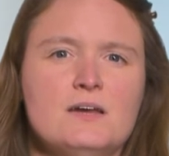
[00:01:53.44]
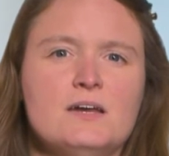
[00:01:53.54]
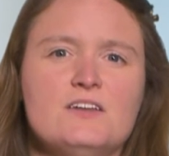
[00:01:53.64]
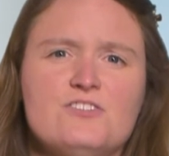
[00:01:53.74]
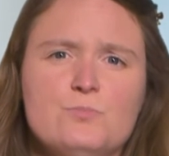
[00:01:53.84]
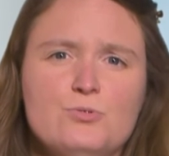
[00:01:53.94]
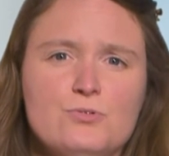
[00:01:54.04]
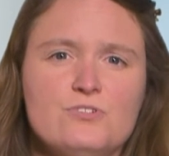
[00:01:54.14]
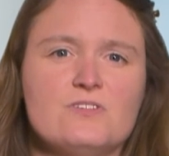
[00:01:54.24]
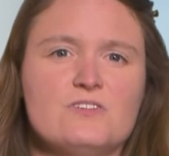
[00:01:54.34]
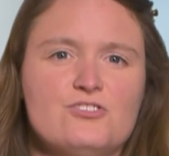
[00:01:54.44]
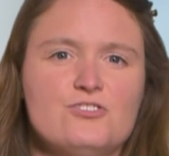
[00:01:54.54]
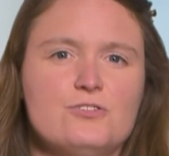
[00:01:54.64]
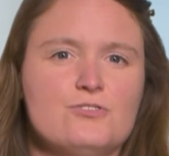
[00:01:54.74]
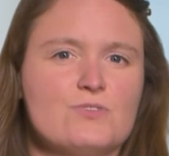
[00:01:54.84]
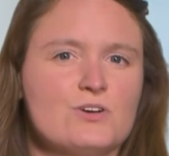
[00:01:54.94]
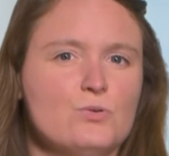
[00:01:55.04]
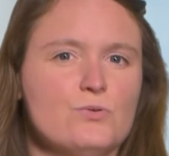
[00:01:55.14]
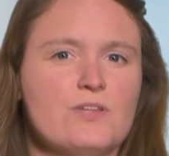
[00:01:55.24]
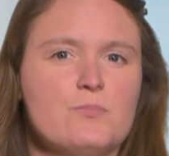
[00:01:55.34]
It is important that students
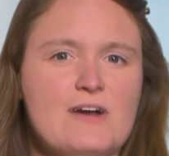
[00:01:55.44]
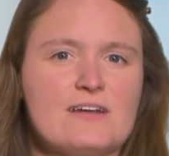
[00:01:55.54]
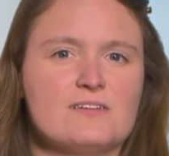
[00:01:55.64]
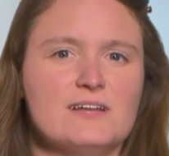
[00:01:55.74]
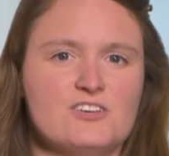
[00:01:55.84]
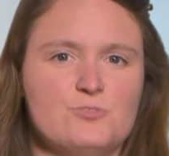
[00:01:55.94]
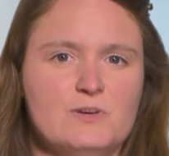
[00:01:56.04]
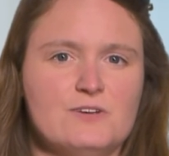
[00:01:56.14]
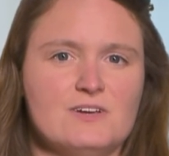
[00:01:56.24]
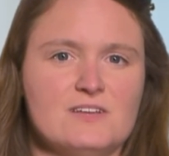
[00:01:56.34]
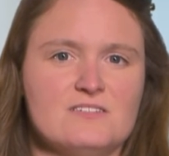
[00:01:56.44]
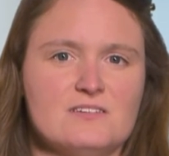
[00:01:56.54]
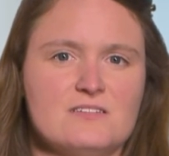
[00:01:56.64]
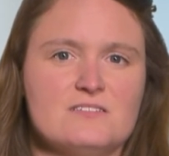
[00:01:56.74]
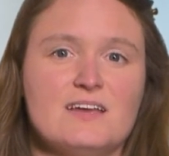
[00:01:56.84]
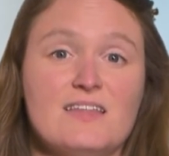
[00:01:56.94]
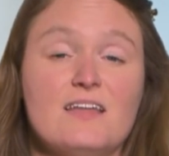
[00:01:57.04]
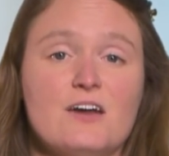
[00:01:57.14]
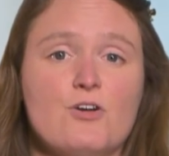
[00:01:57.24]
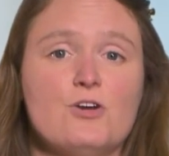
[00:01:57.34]
record their practical experiences in
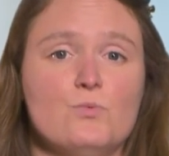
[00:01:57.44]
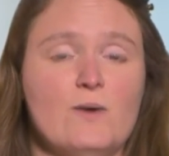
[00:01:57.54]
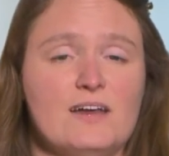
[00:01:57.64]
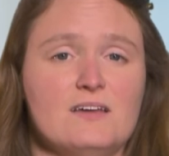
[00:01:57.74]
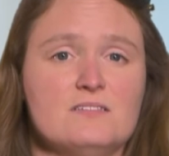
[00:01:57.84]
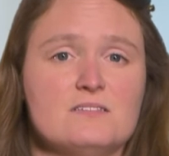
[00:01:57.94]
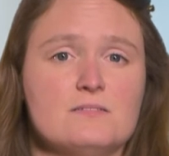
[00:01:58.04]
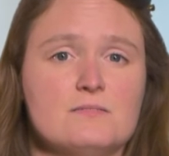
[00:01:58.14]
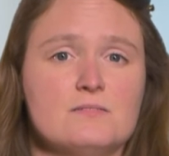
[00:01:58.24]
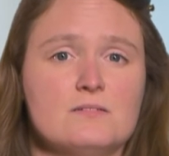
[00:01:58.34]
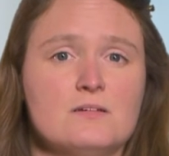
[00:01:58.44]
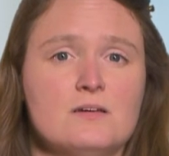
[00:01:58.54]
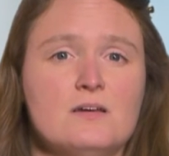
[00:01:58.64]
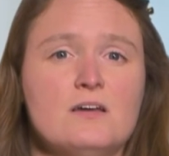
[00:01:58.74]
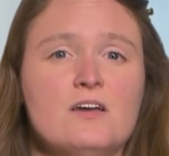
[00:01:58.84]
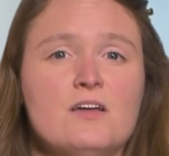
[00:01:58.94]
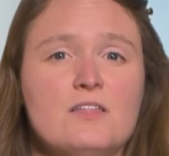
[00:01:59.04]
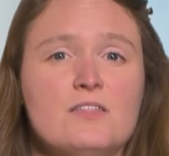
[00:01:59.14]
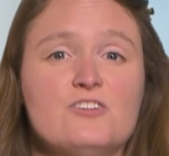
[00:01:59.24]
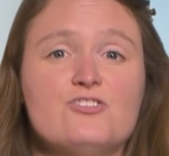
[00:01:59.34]
their own ways.
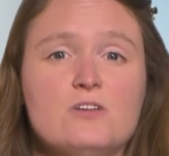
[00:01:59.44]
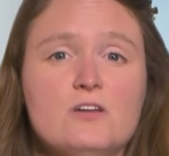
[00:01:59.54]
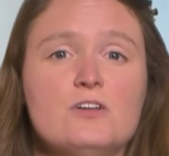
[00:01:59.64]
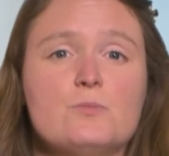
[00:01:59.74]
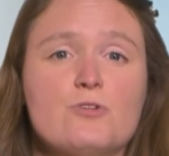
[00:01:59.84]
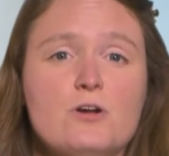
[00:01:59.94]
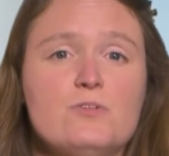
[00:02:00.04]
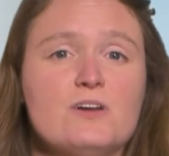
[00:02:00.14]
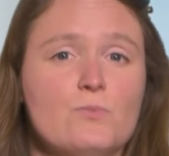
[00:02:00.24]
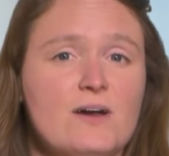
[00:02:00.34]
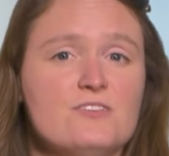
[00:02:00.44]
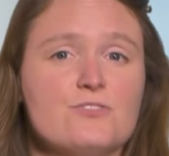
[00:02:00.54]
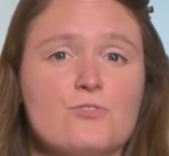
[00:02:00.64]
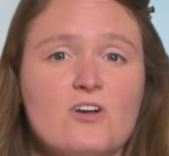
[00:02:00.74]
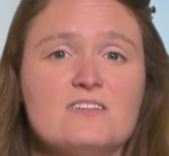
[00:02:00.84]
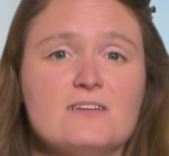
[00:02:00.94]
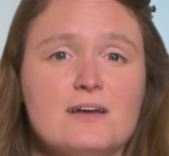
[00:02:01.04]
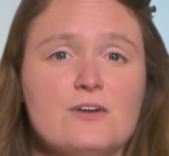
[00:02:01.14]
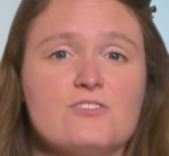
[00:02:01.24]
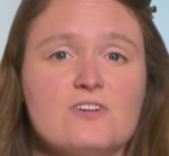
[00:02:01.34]
They should learn appropriate ways of writing
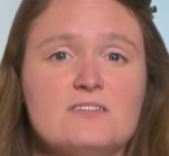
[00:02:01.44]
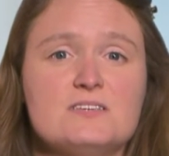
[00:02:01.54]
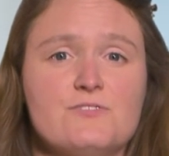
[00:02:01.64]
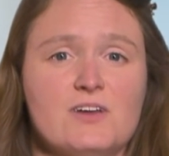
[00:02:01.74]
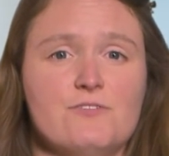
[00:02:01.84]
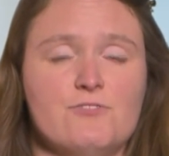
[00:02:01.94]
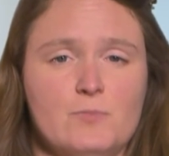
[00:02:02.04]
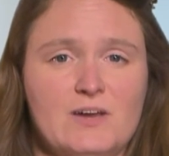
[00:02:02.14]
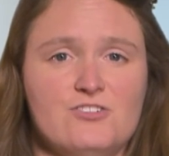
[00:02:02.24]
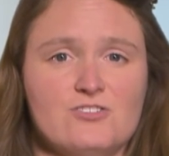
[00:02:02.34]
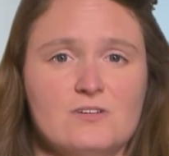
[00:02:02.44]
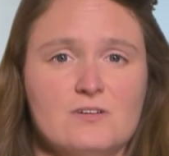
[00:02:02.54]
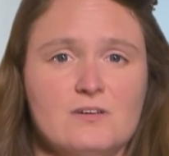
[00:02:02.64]
down scientific information